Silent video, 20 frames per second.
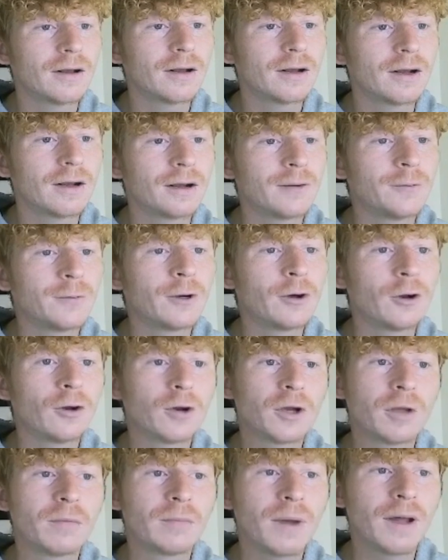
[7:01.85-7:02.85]
And we're not
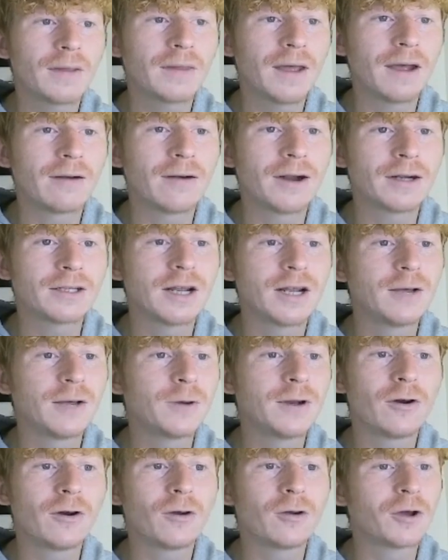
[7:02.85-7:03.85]
looking bad there, actually.
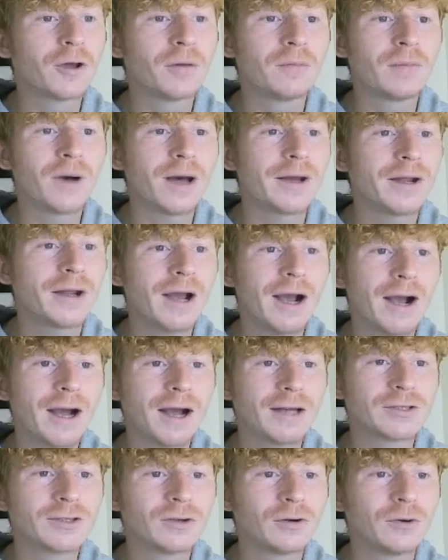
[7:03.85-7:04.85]
We're not looking bad
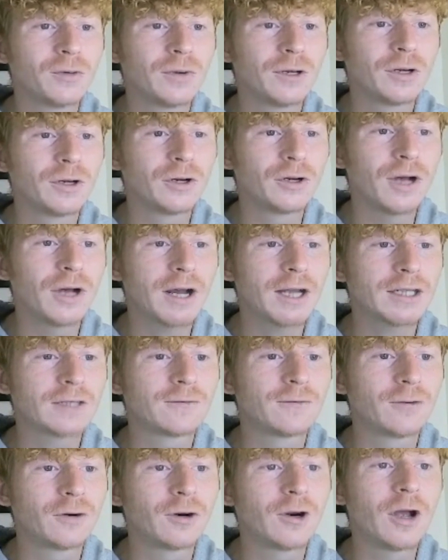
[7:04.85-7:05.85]
at all. We could ask
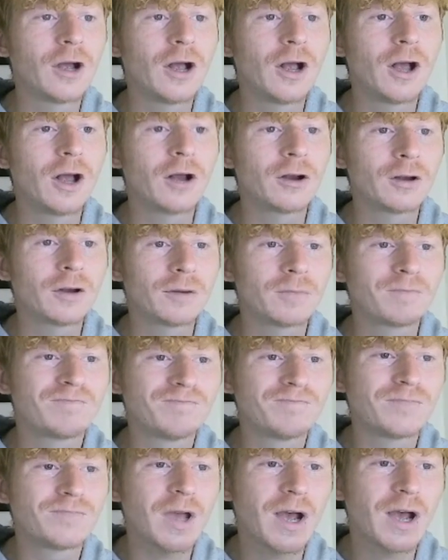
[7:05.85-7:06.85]
for
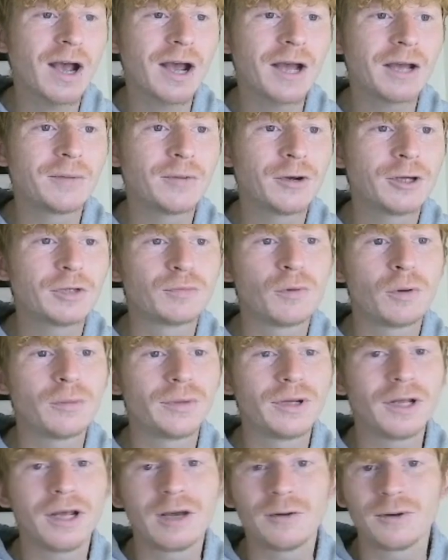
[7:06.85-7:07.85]
a high merge
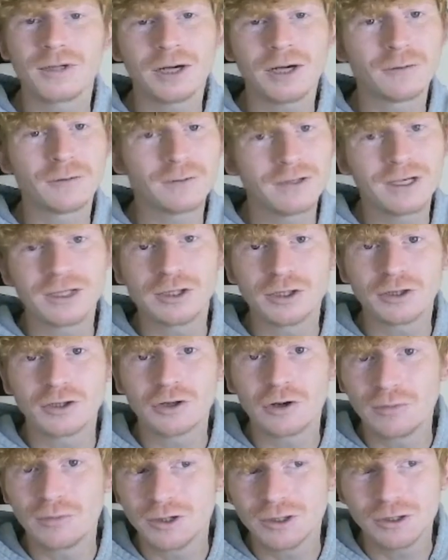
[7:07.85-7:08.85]
bombardier, which I obviously just
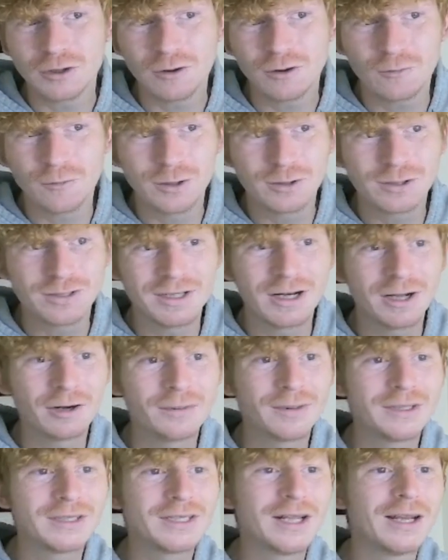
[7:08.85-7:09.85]
got merged off, which is a little
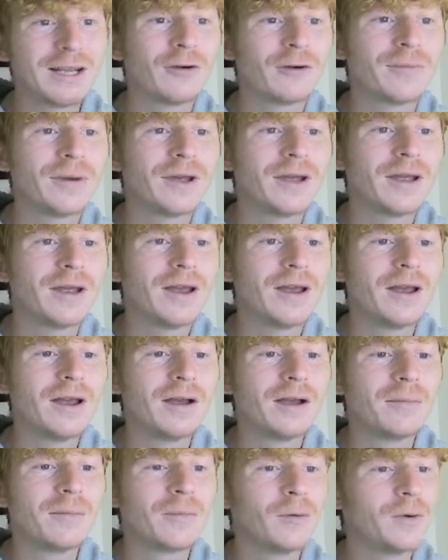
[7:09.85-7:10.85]
bit silly of me.
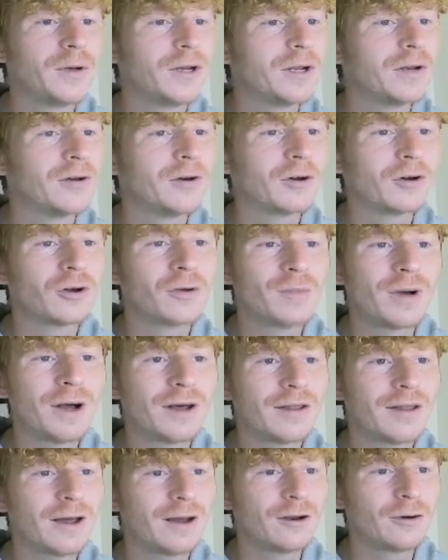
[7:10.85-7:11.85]
But we did not come out
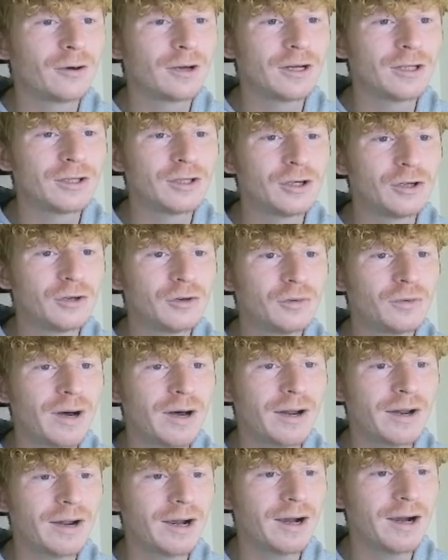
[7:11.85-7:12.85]
of that looking too
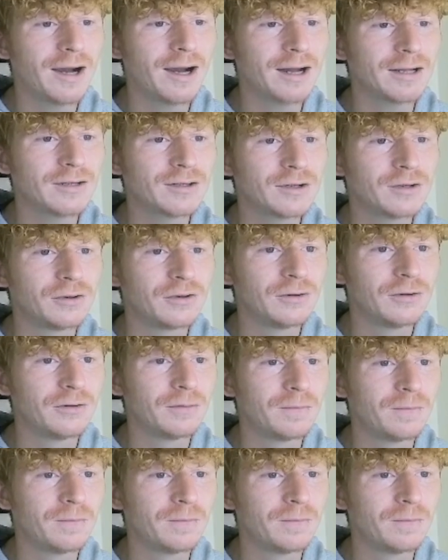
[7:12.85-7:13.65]
bad at all.